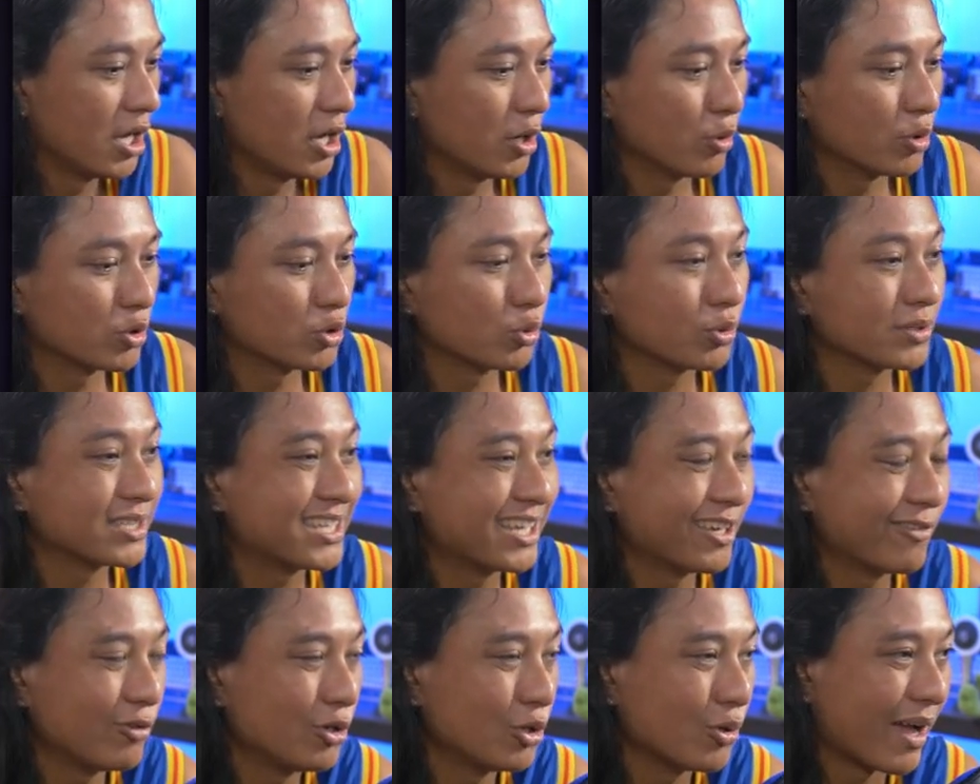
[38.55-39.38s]
which will
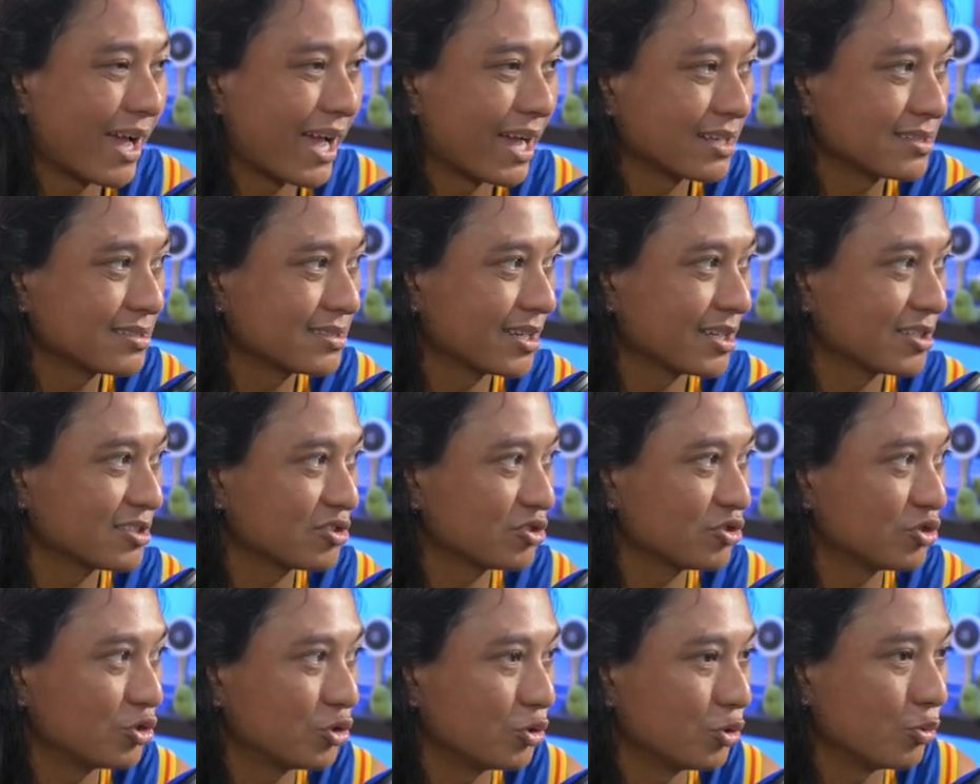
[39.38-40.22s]
give you access
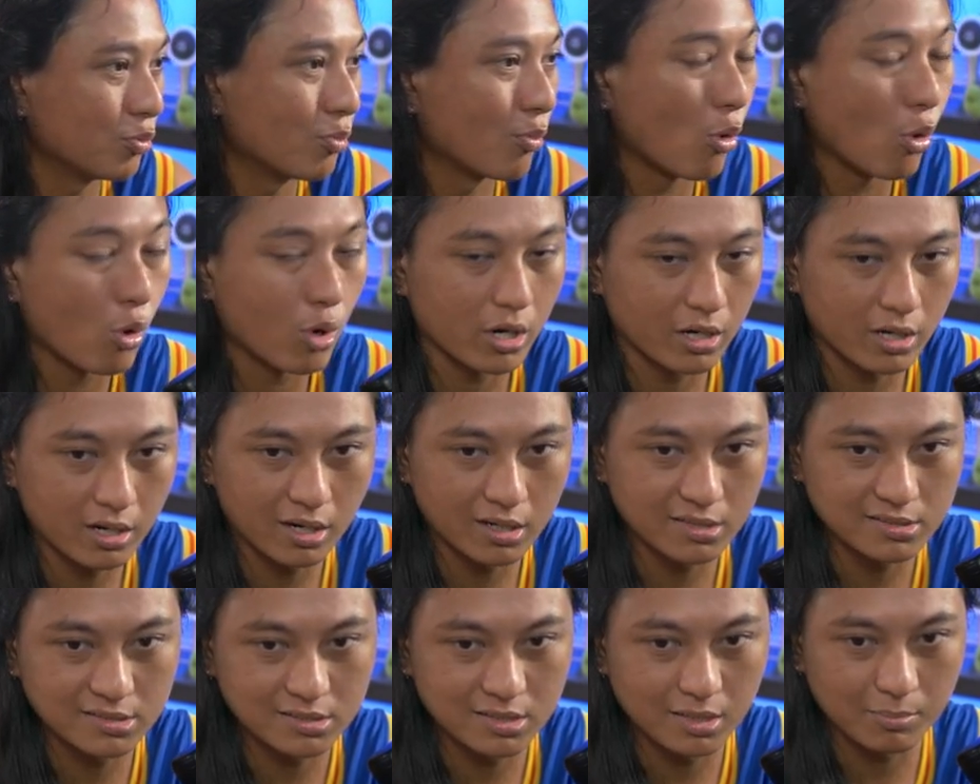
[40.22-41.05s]
to more
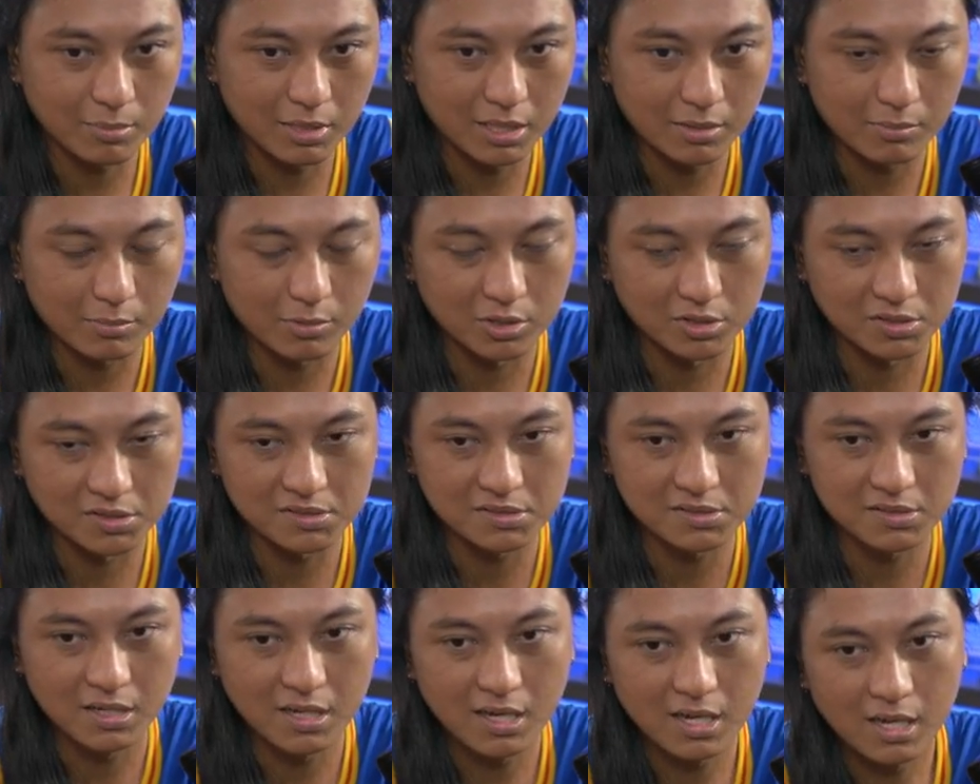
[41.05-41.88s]
custom
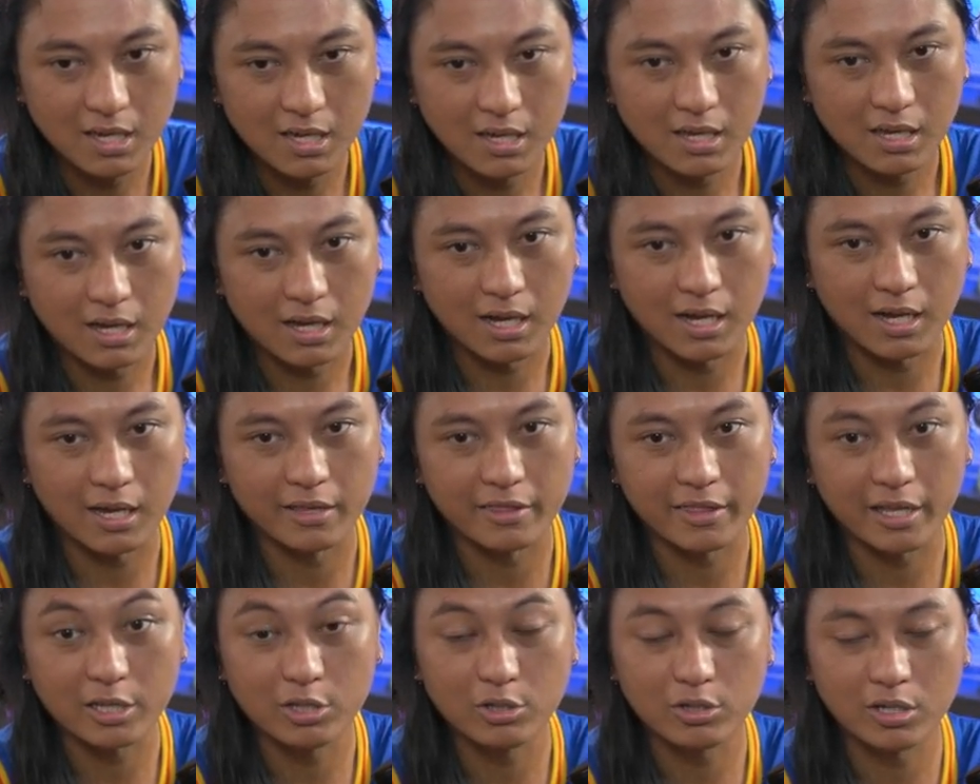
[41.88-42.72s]
emotes Uh,
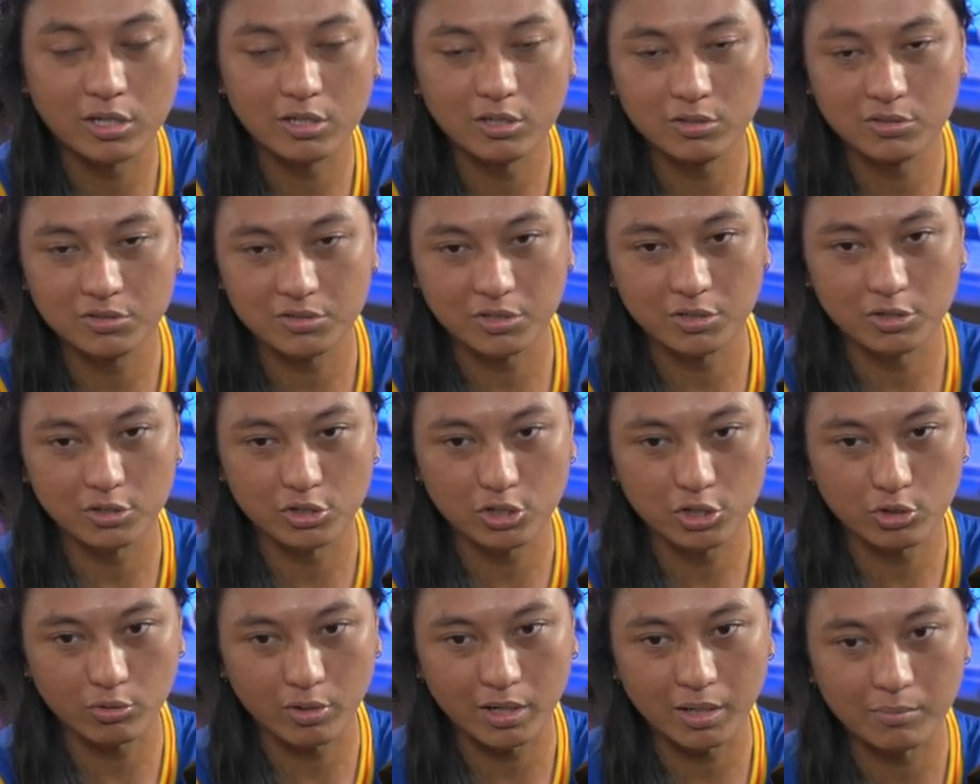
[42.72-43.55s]
that you can use in your
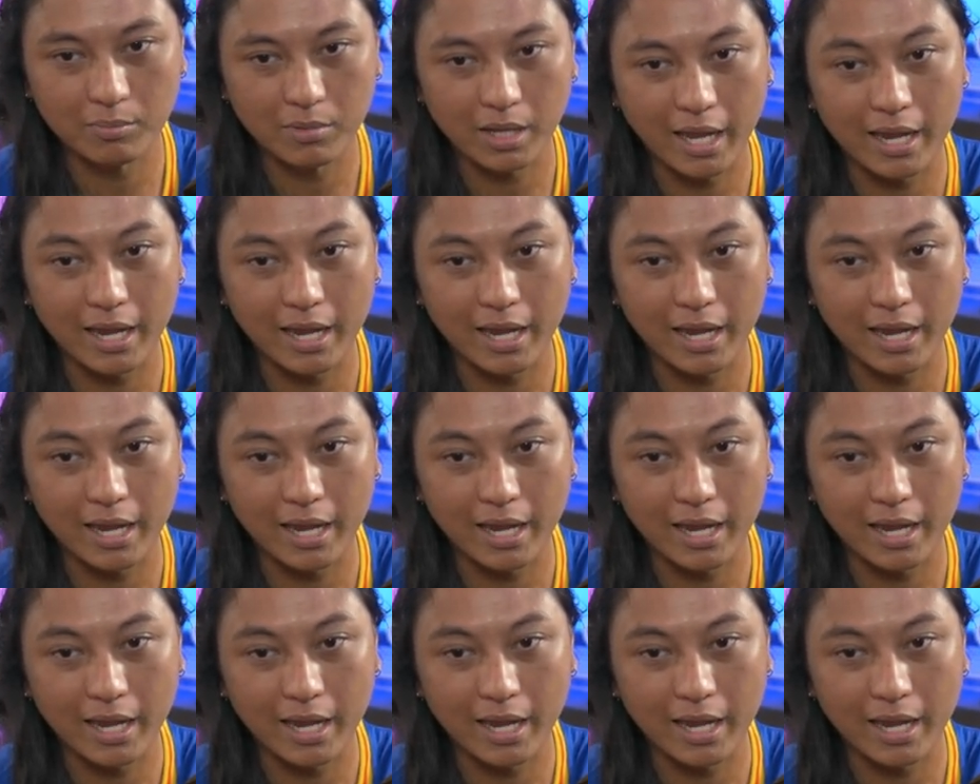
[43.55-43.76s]
stream.